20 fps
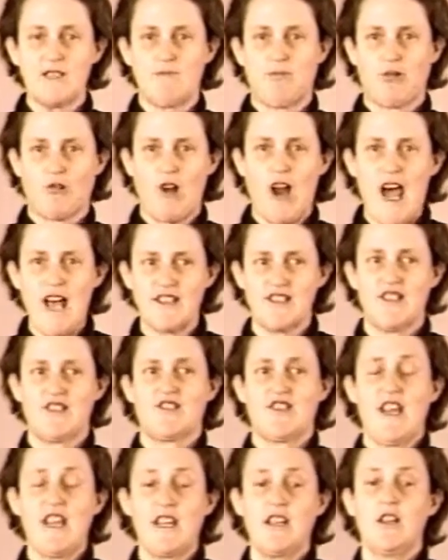he's
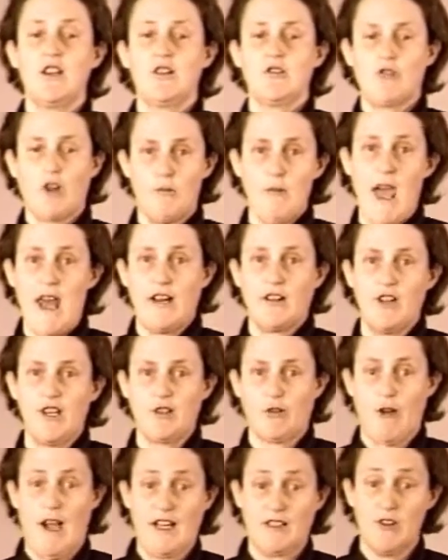processing
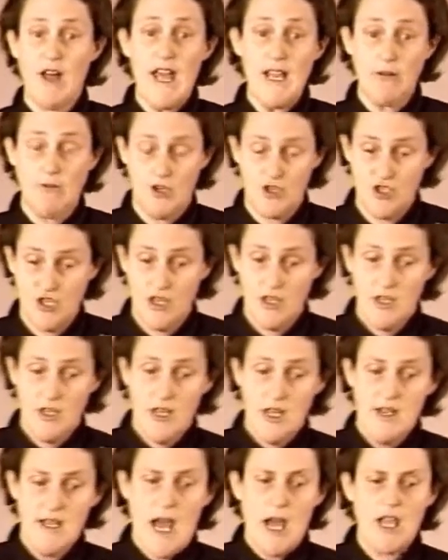grammatically correct language.
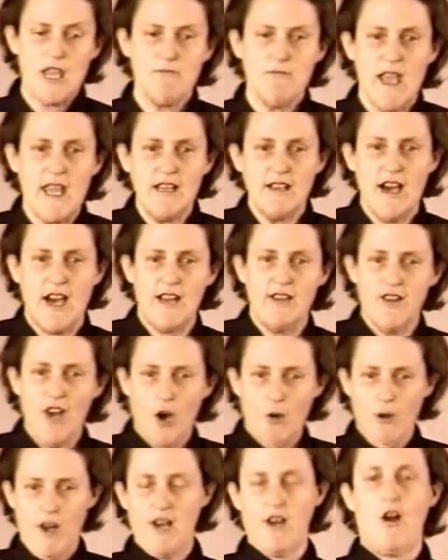Now, he may not
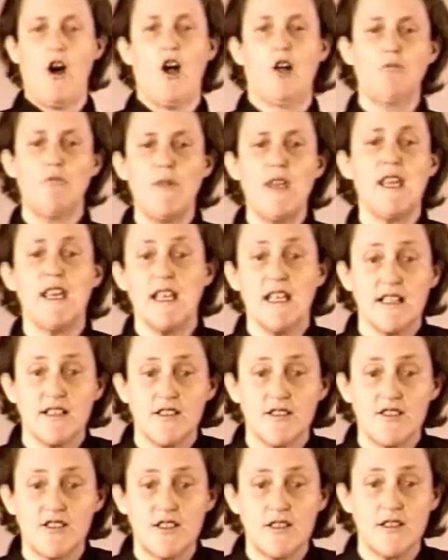know what it all
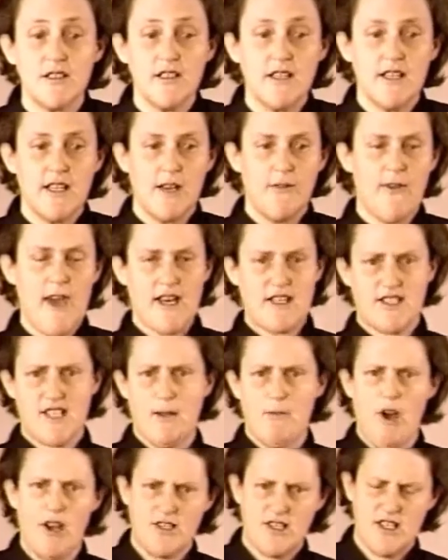means. In fact,
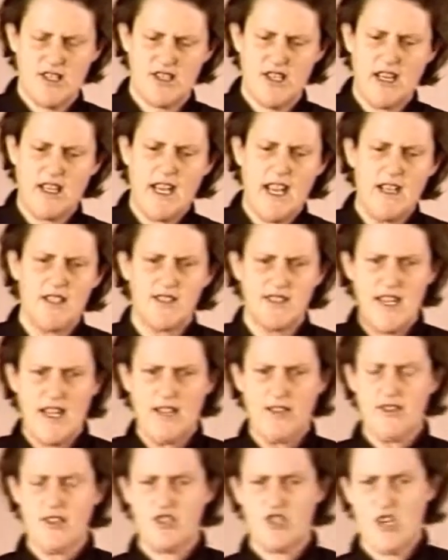some autistic kids
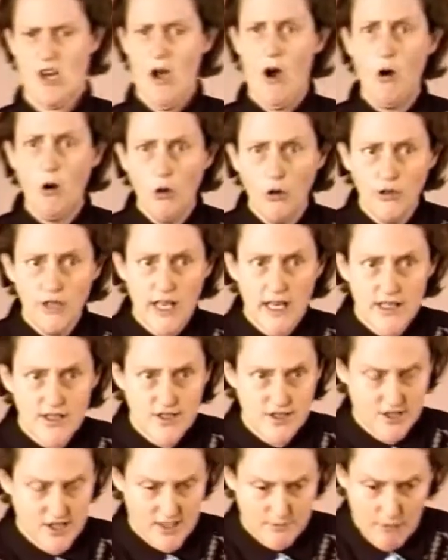think the tone
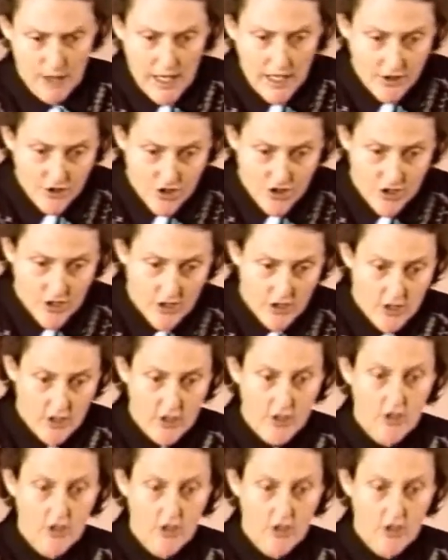is the speech